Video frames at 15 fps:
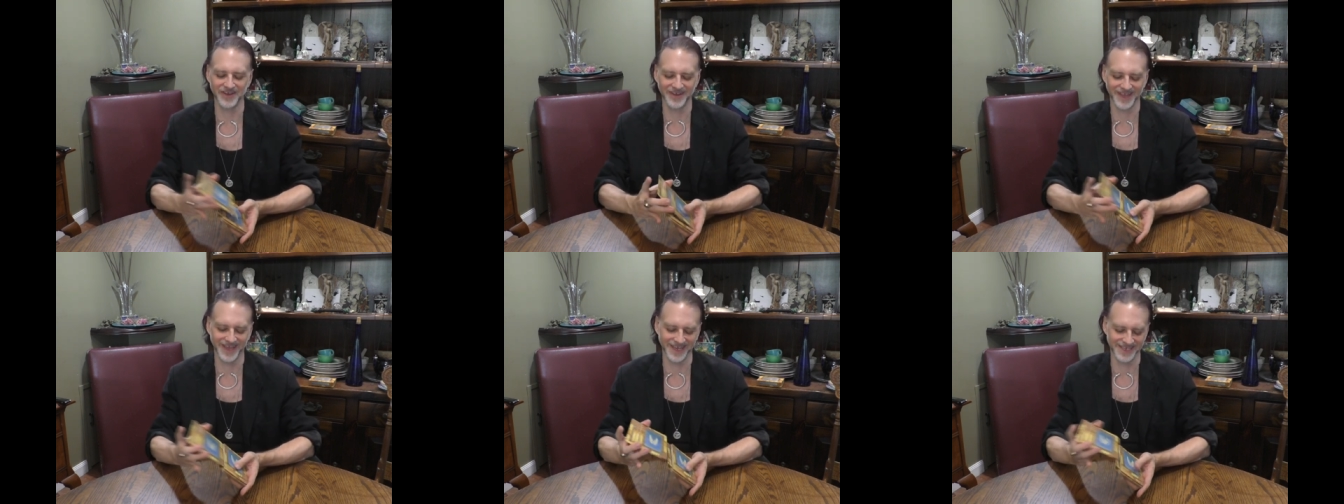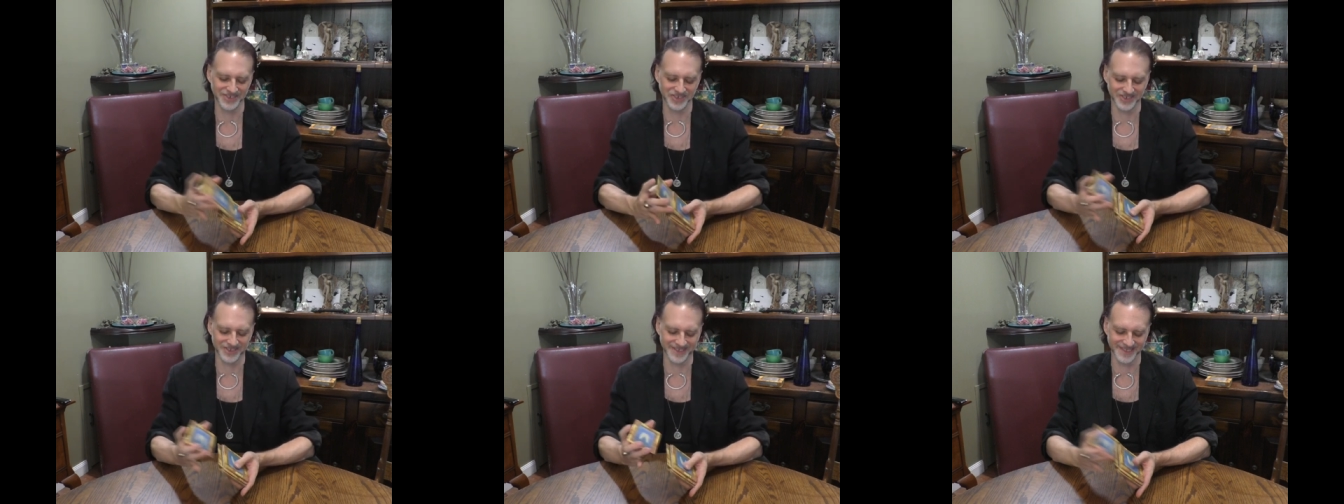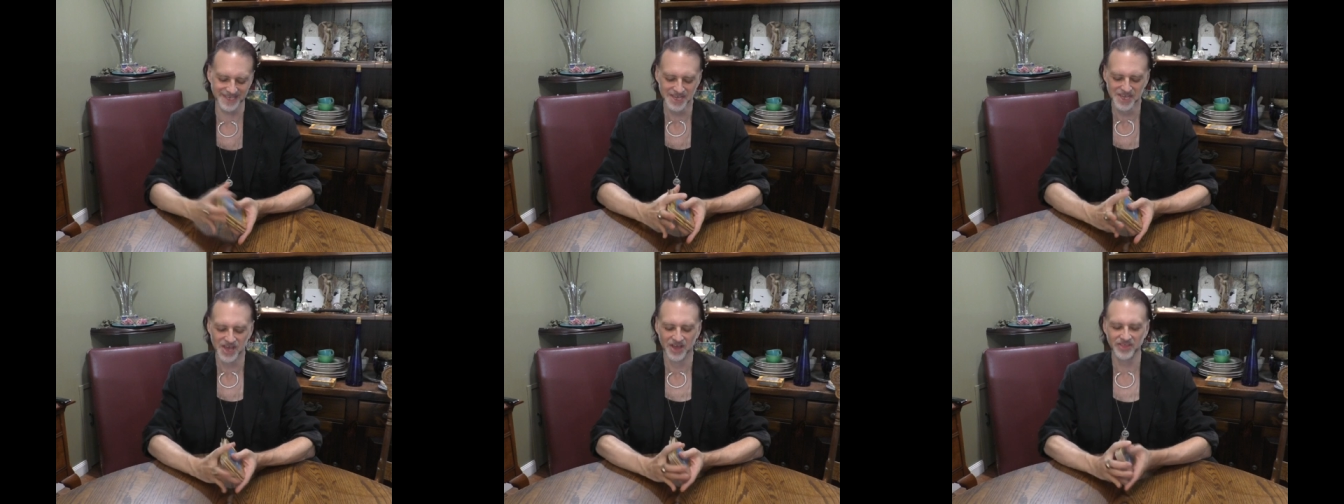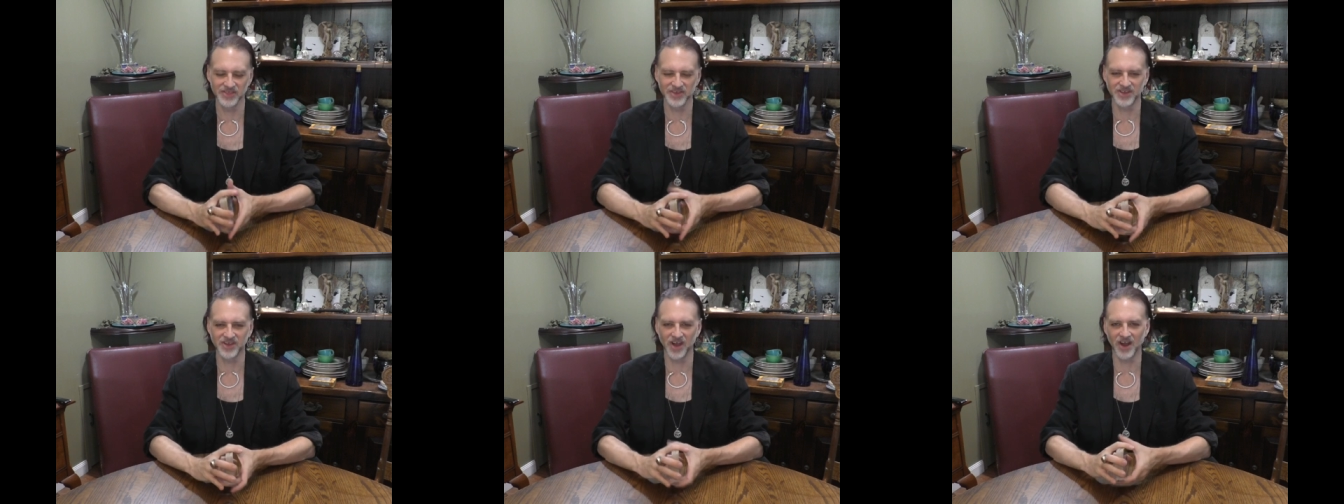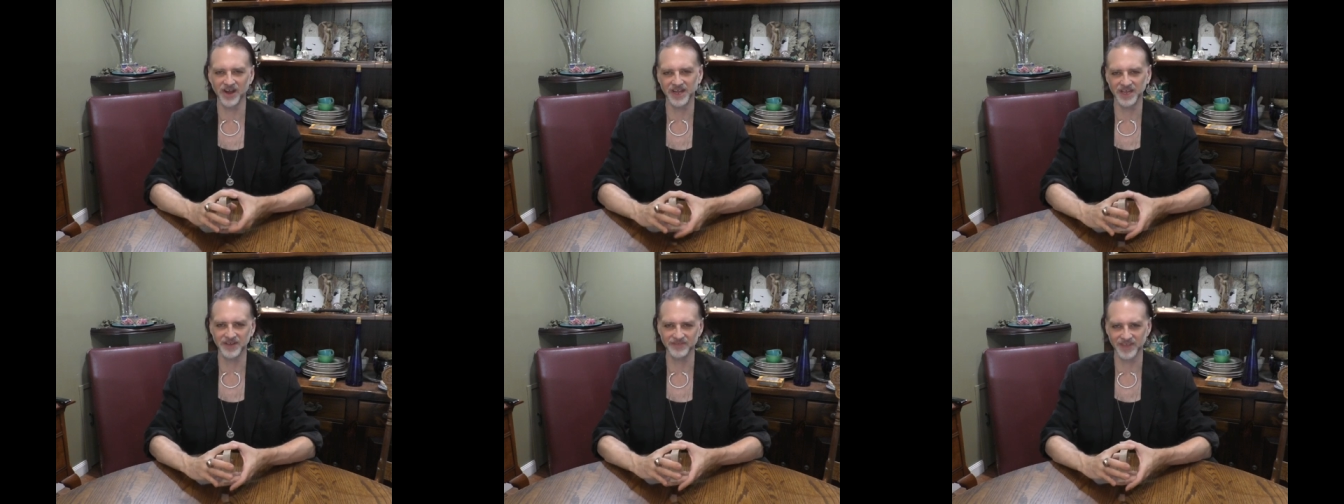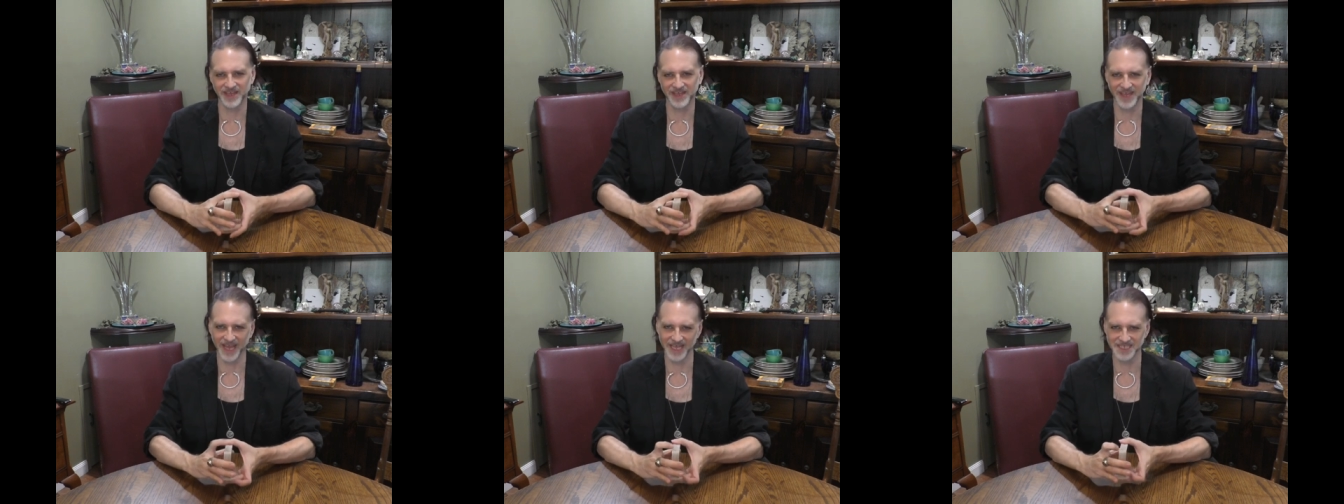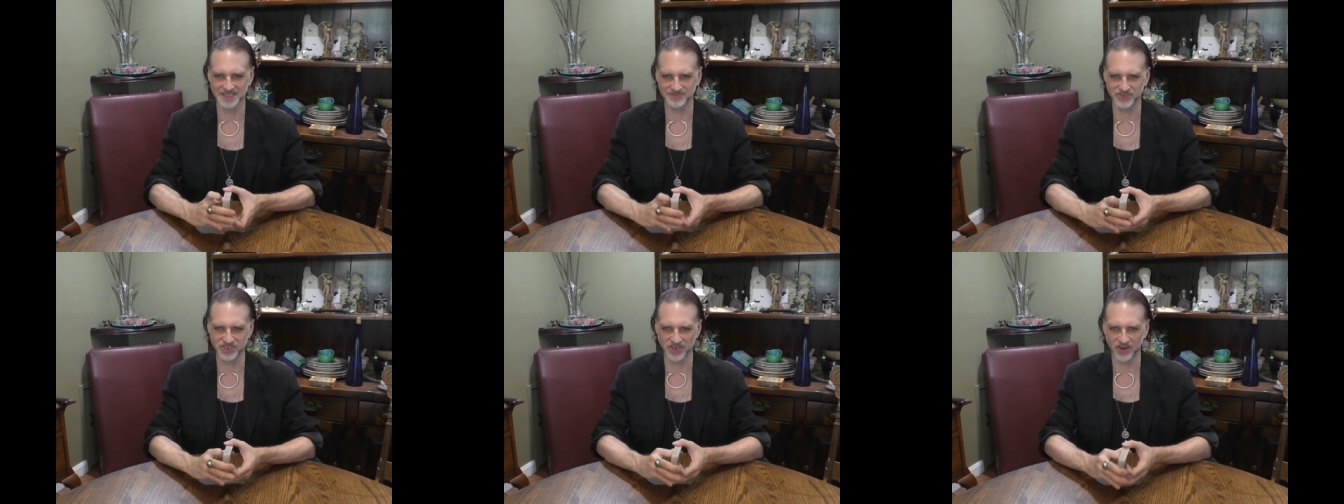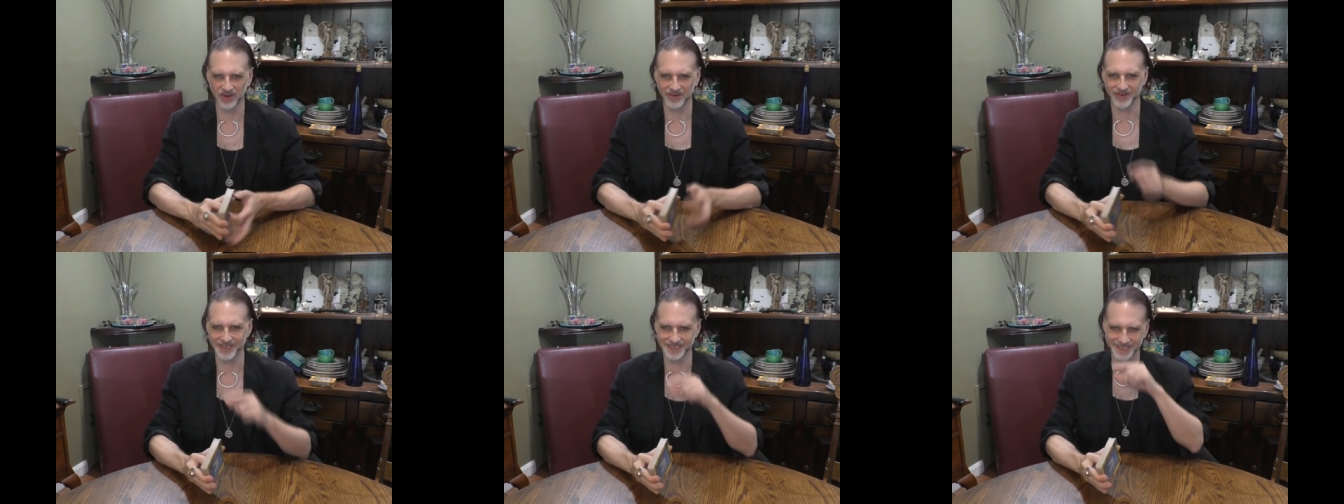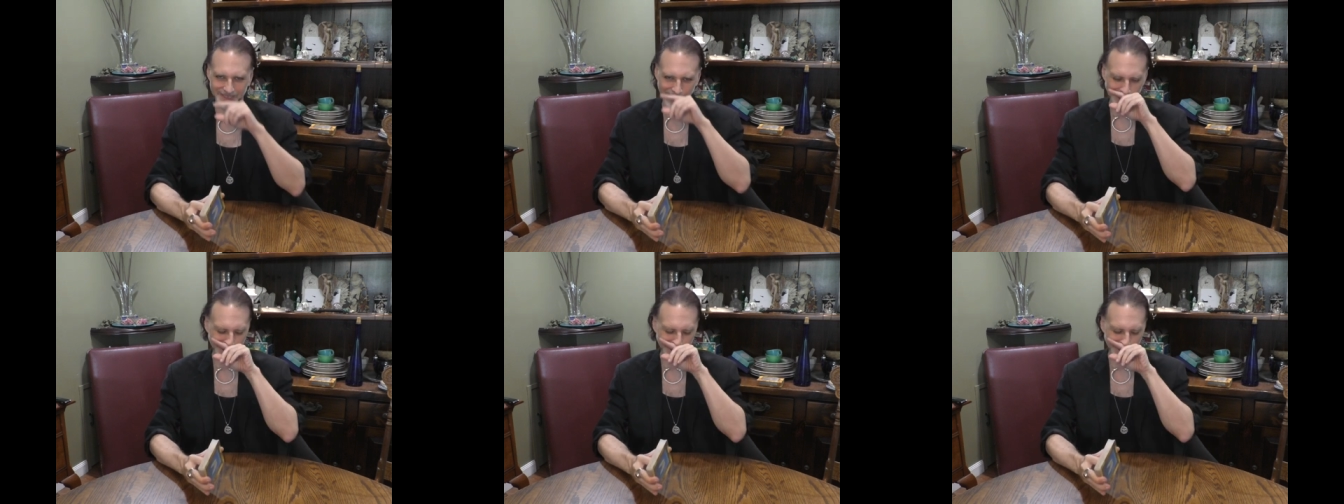Archangels, the guardian of the gates of Tartarus.